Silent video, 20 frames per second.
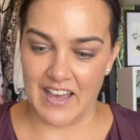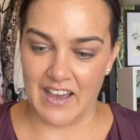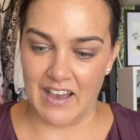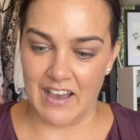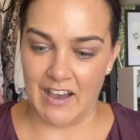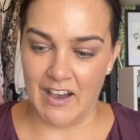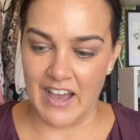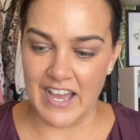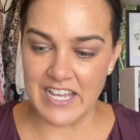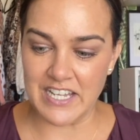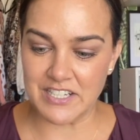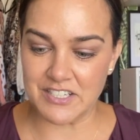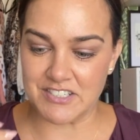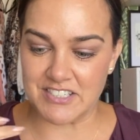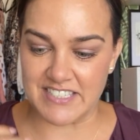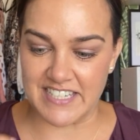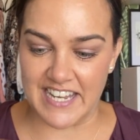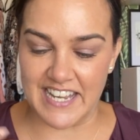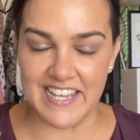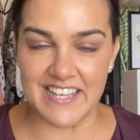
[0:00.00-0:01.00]
I
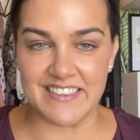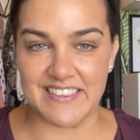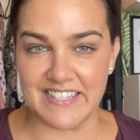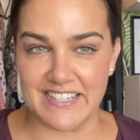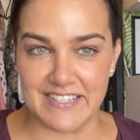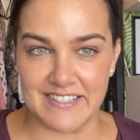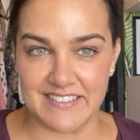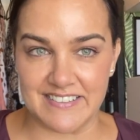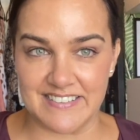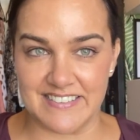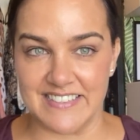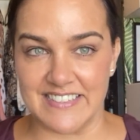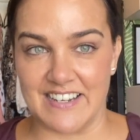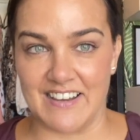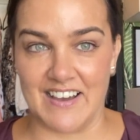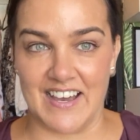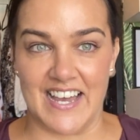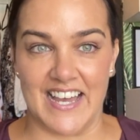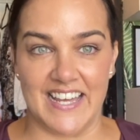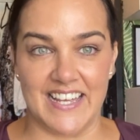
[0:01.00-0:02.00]
share things that
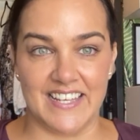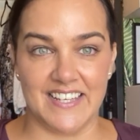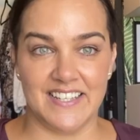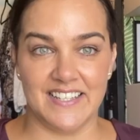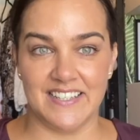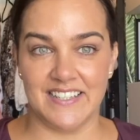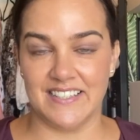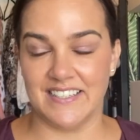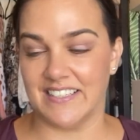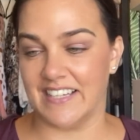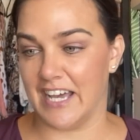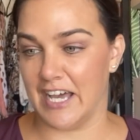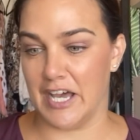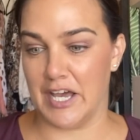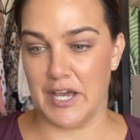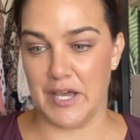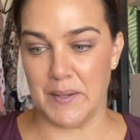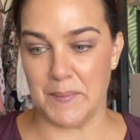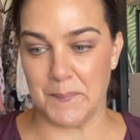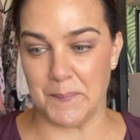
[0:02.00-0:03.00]

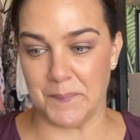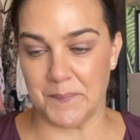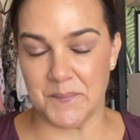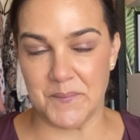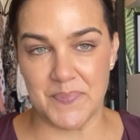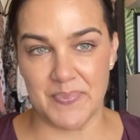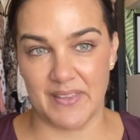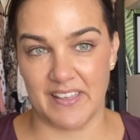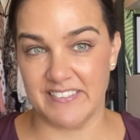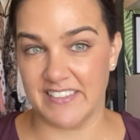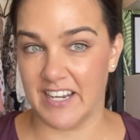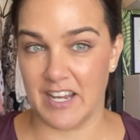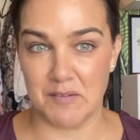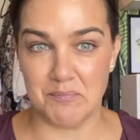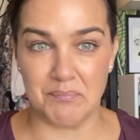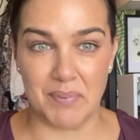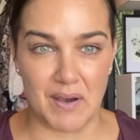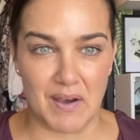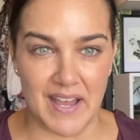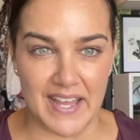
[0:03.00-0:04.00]
I'm
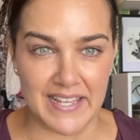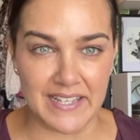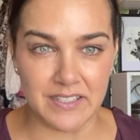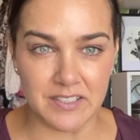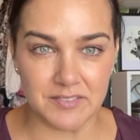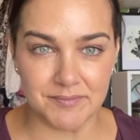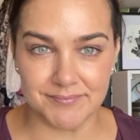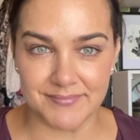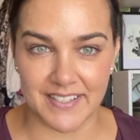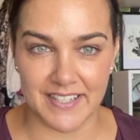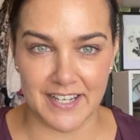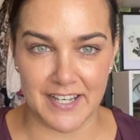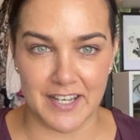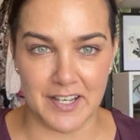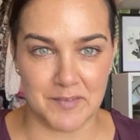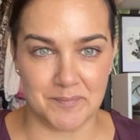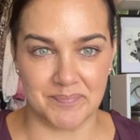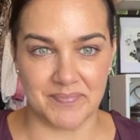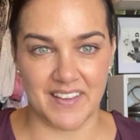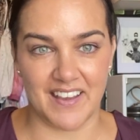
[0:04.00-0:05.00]
buying,
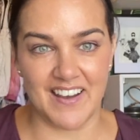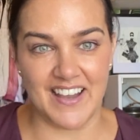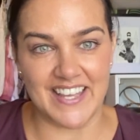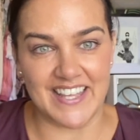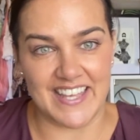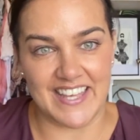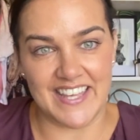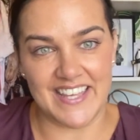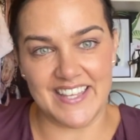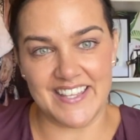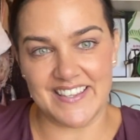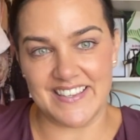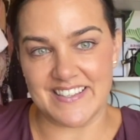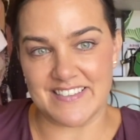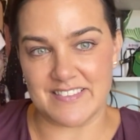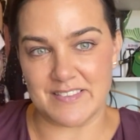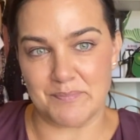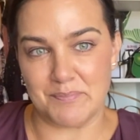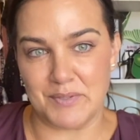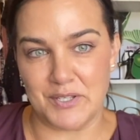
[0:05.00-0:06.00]
i.e.
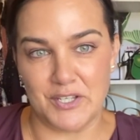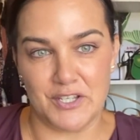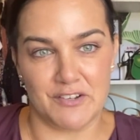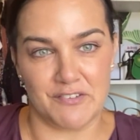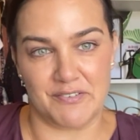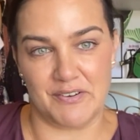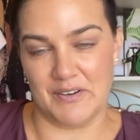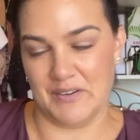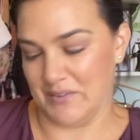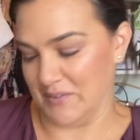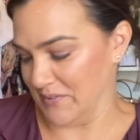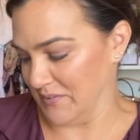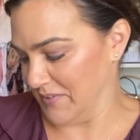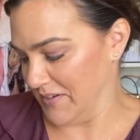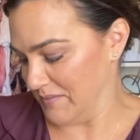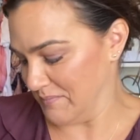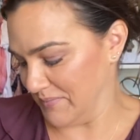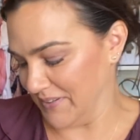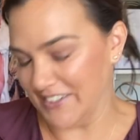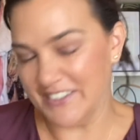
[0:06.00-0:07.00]
this beautiful
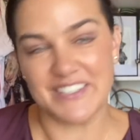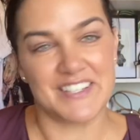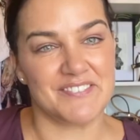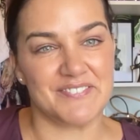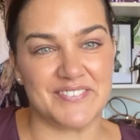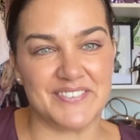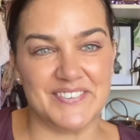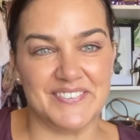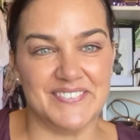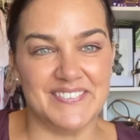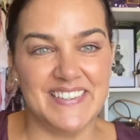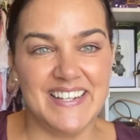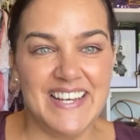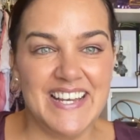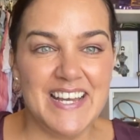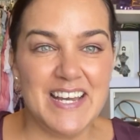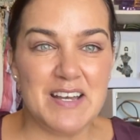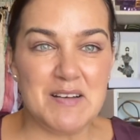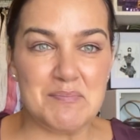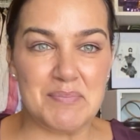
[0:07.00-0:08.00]

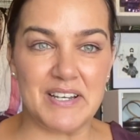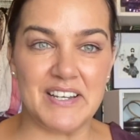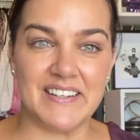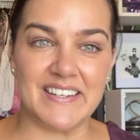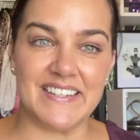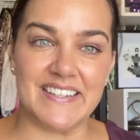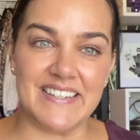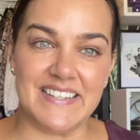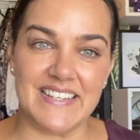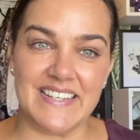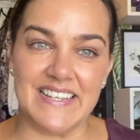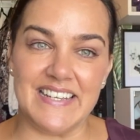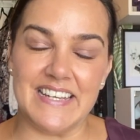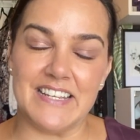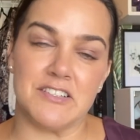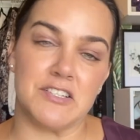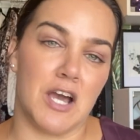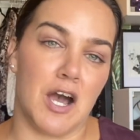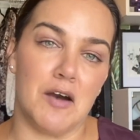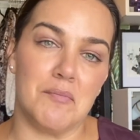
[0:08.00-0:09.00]
burgundy
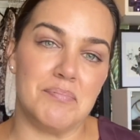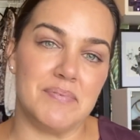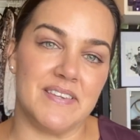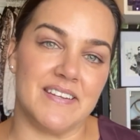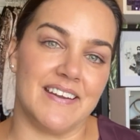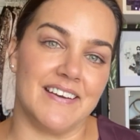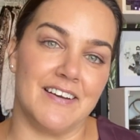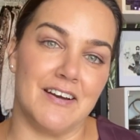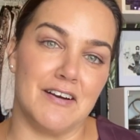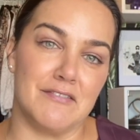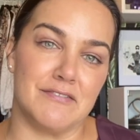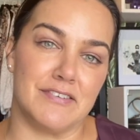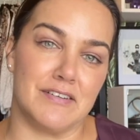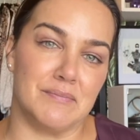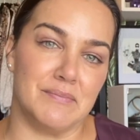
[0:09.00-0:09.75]
top that I got from